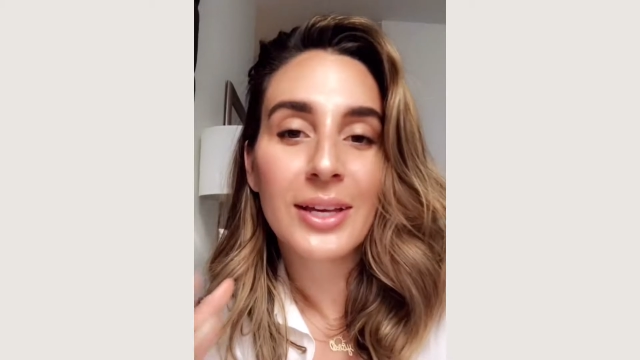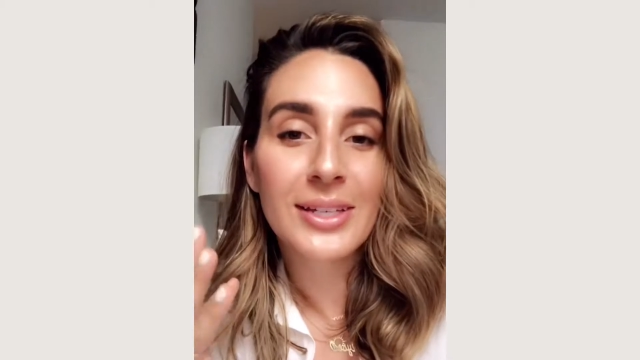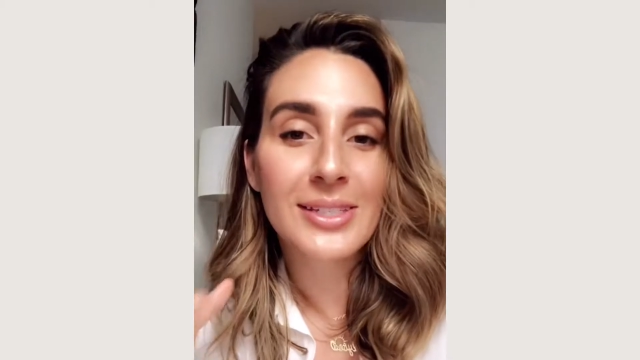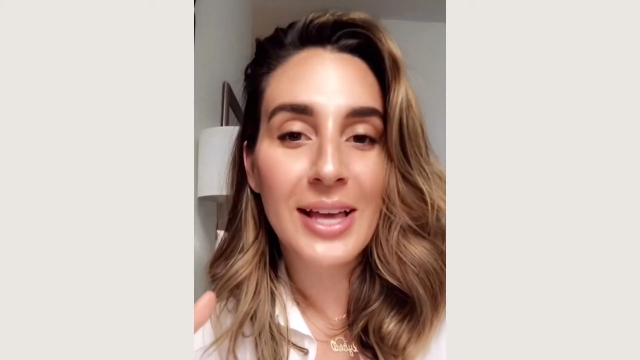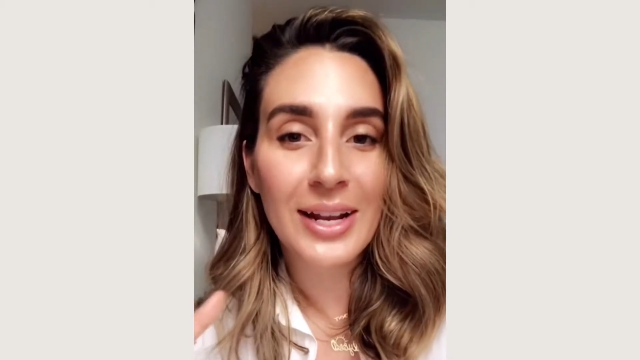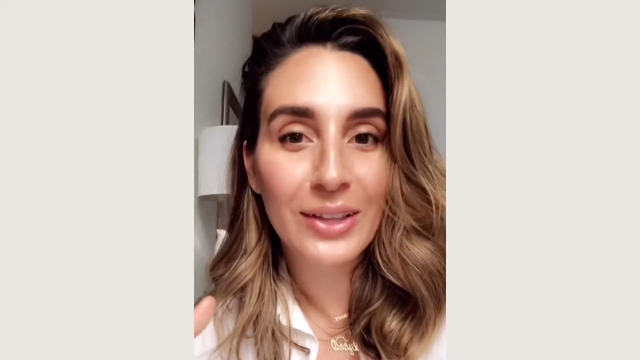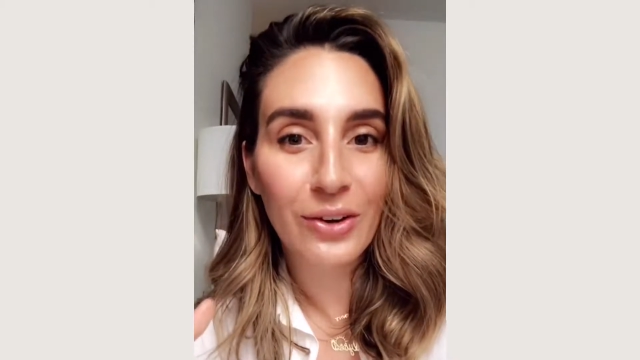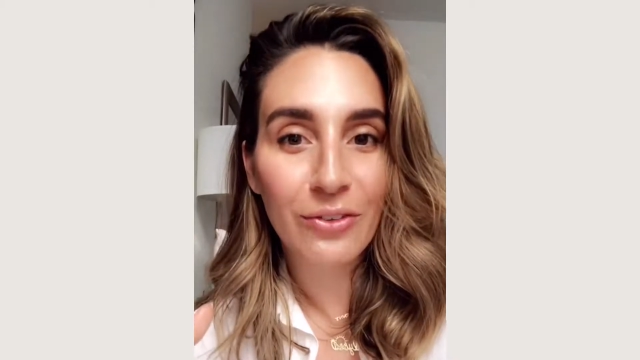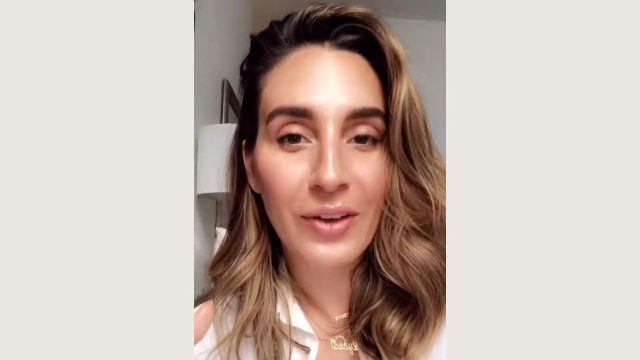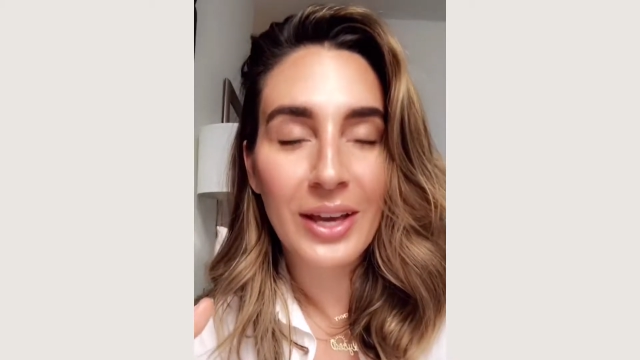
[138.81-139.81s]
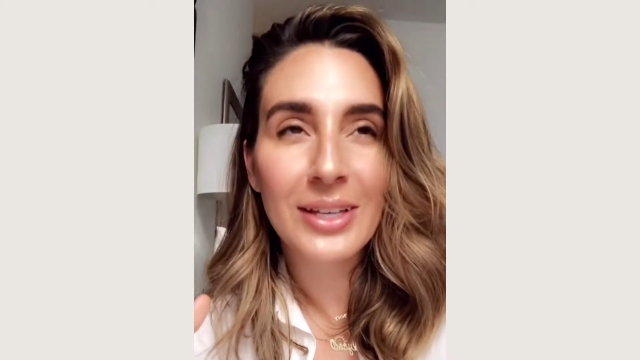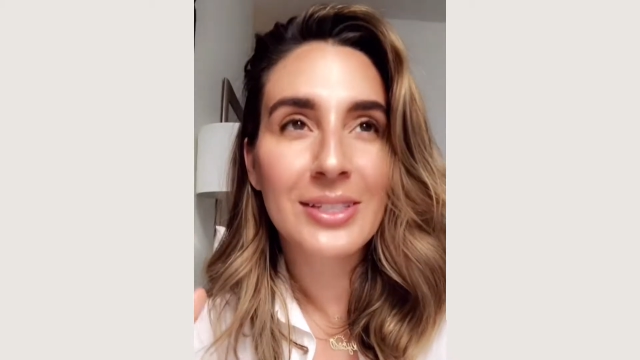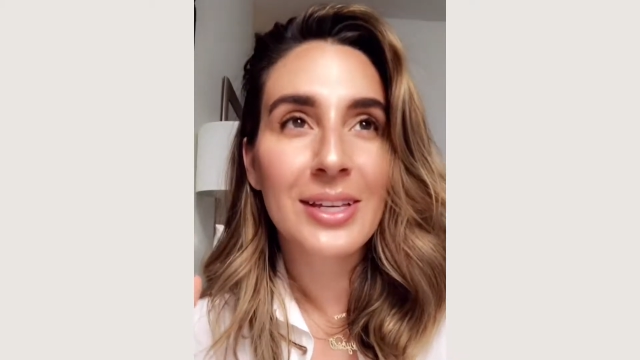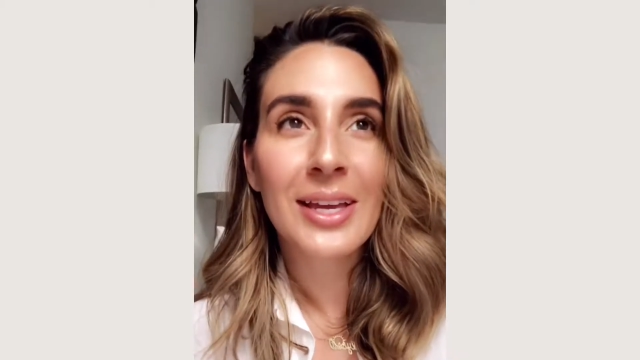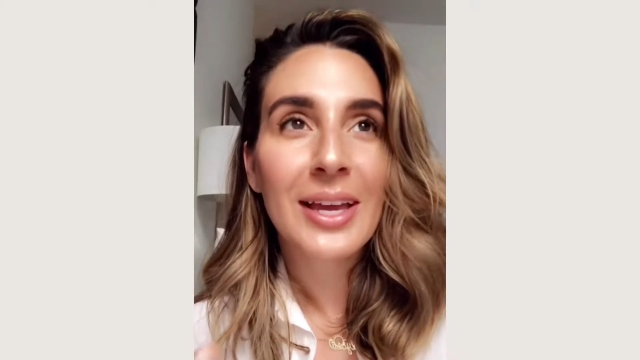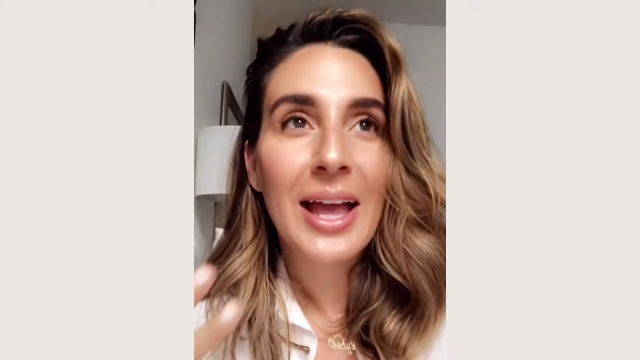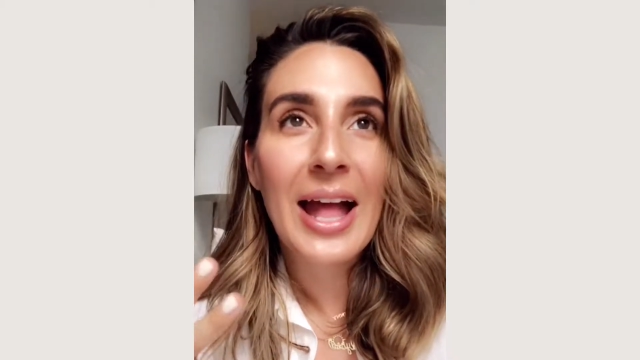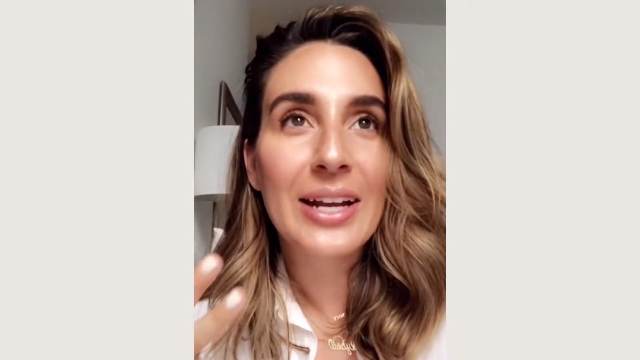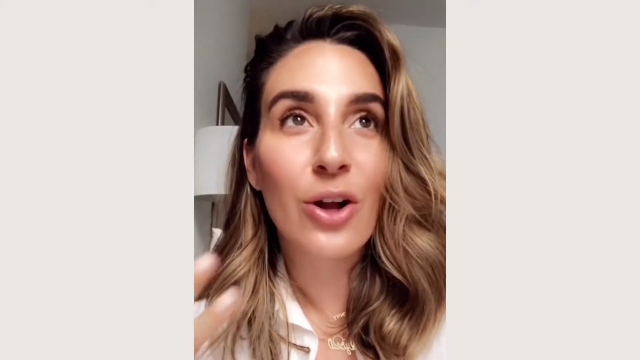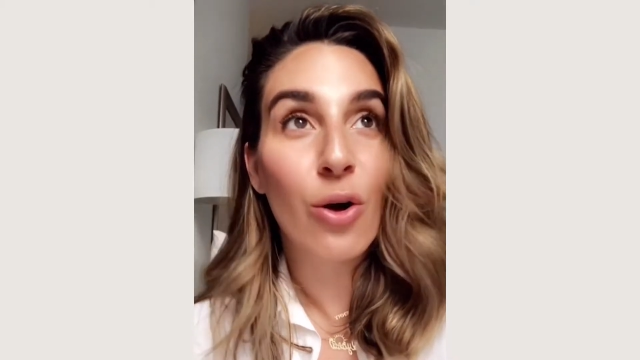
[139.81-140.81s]
is getting their face.
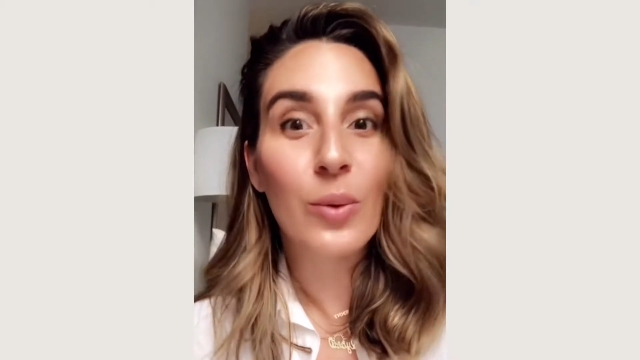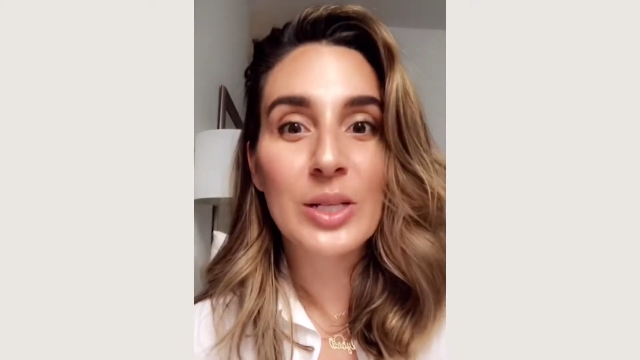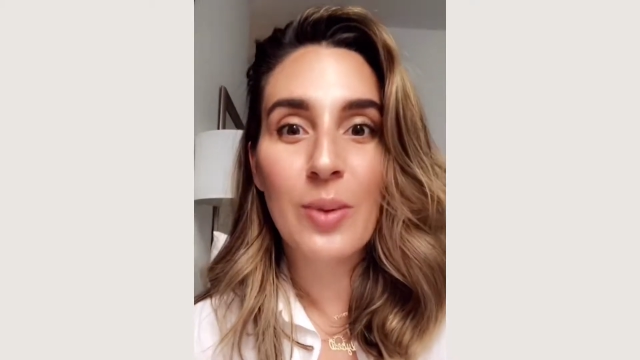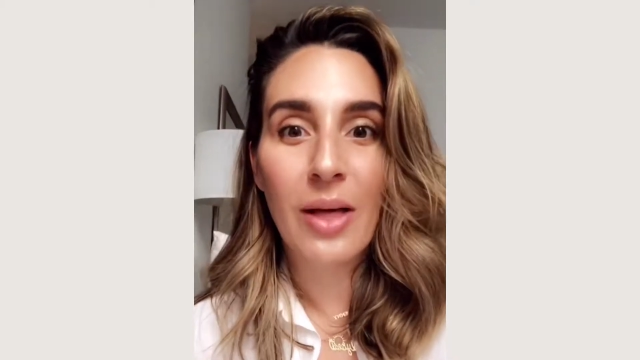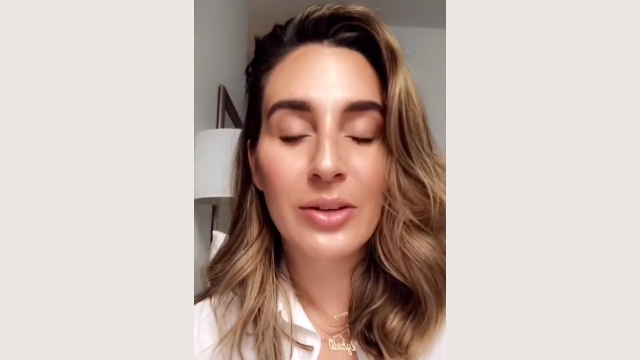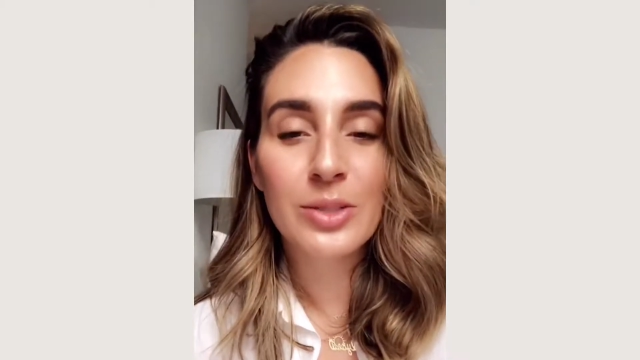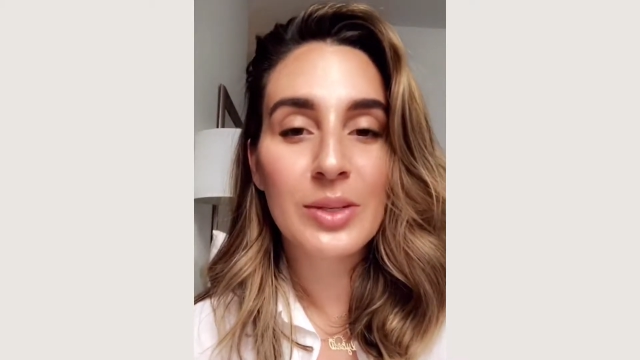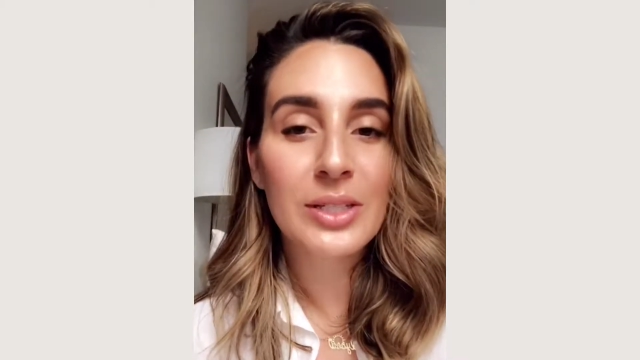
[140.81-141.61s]
And it always bothers me.